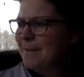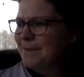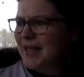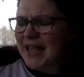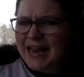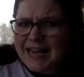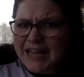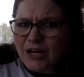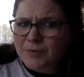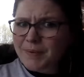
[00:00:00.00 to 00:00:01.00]
Painting
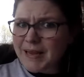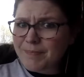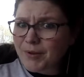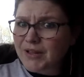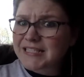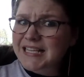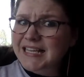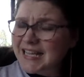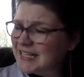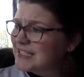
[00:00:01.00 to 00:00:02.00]
on people is
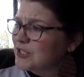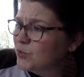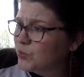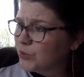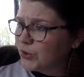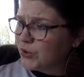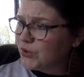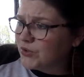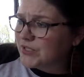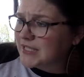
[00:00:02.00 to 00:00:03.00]
against the
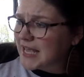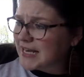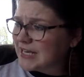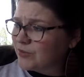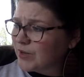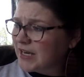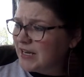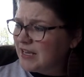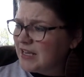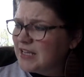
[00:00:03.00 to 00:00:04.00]
rules, said Henry.
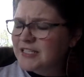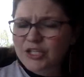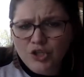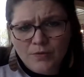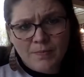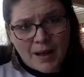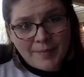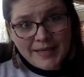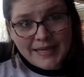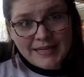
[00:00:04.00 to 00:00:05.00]
Did your
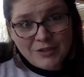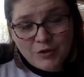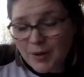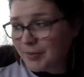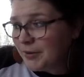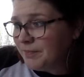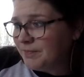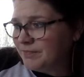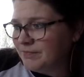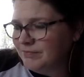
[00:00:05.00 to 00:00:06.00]
mommy get in trouble?
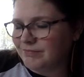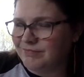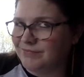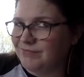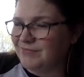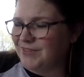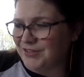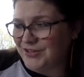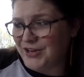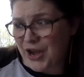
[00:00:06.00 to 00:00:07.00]

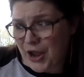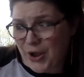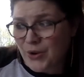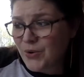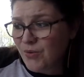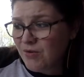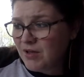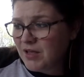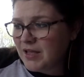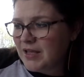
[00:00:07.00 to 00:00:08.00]
No.
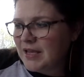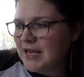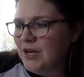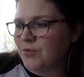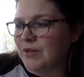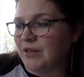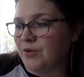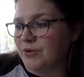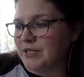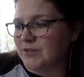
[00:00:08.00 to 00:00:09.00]
Henry
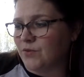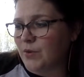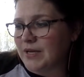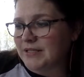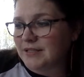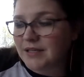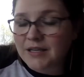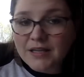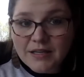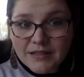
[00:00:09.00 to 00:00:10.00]
lowered his voice.
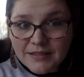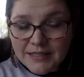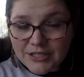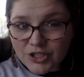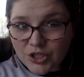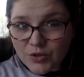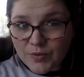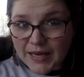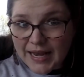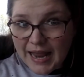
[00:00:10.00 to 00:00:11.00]
Did you
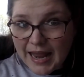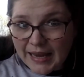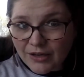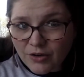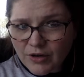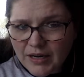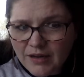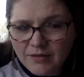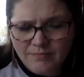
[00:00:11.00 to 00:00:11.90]
get angry?